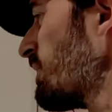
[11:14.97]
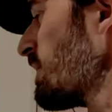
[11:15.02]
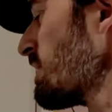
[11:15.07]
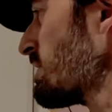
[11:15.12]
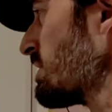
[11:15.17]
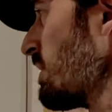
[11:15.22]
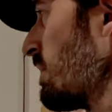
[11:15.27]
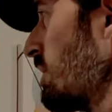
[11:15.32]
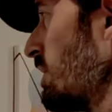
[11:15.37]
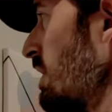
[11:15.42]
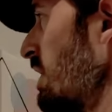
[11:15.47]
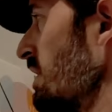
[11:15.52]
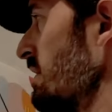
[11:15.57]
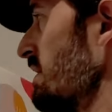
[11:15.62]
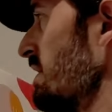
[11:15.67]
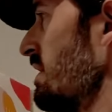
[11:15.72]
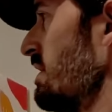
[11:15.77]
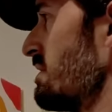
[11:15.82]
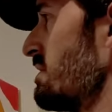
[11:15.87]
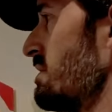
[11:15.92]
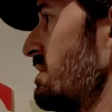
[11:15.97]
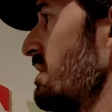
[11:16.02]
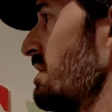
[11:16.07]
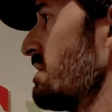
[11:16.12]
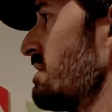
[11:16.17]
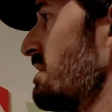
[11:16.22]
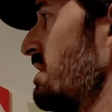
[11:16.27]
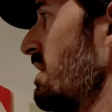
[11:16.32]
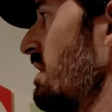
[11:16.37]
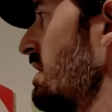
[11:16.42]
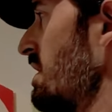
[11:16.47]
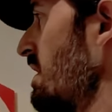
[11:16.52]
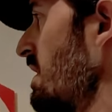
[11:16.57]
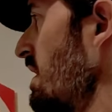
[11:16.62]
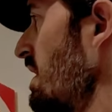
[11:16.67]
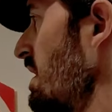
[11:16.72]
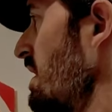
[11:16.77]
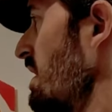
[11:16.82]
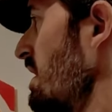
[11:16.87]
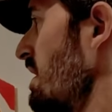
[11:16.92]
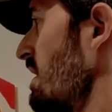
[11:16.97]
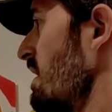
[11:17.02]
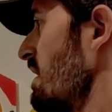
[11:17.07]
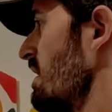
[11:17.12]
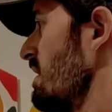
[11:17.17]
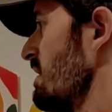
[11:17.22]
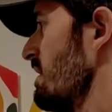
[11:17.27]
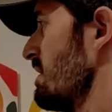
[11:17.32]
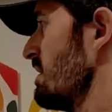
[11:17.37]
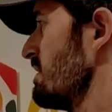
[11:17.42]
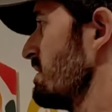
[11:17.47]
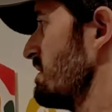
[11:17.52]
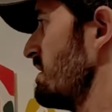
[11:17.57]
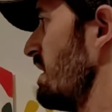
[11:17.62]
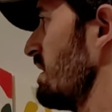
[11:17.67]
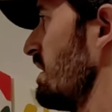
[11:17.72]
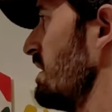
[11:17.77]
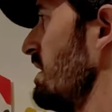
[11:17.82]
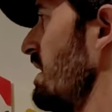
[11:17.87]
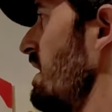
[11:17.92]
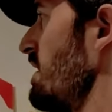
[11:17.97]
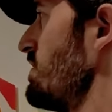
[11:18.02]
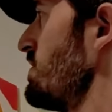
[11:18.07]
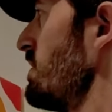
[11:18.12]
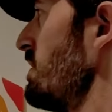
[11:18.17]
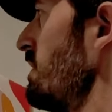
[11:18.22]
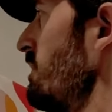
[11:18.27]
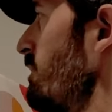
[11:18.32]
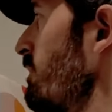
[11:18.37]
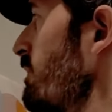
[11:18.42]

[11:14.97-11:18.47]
for so long that it's just second nature.